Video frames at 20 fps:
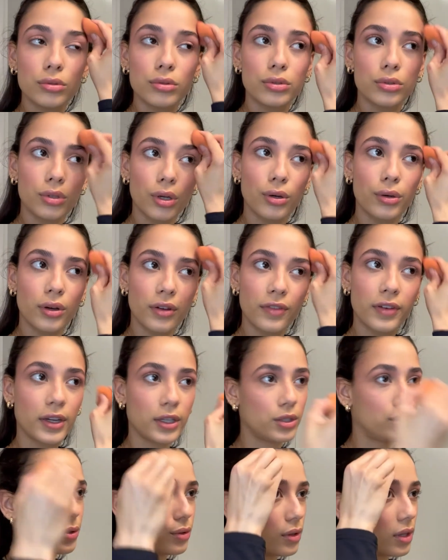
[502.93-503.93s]
So if I
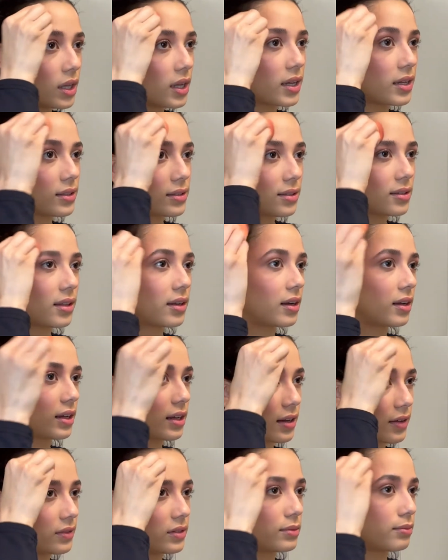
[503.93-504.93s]
do this, then it
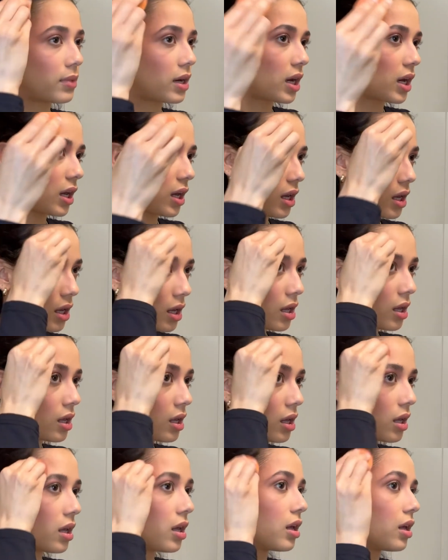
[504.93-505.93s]
gives my
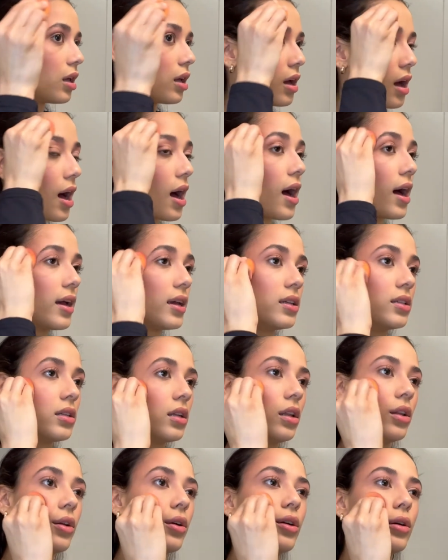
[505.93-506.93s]
eyes a
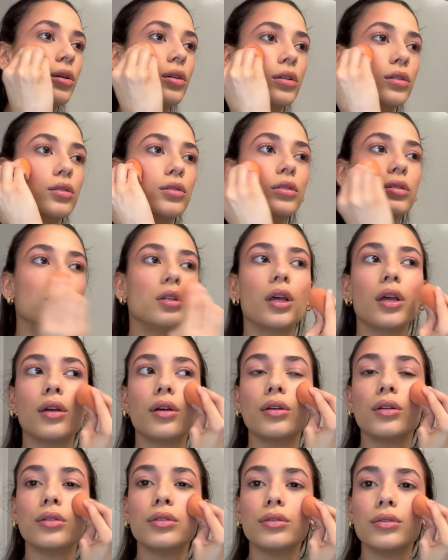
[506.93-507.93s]
little like
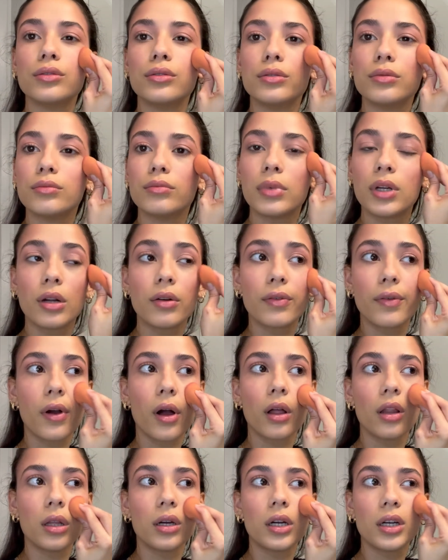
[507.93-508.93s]
bit of
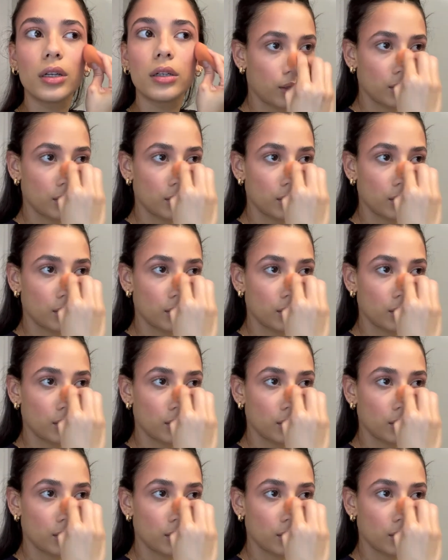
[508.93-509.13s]
color.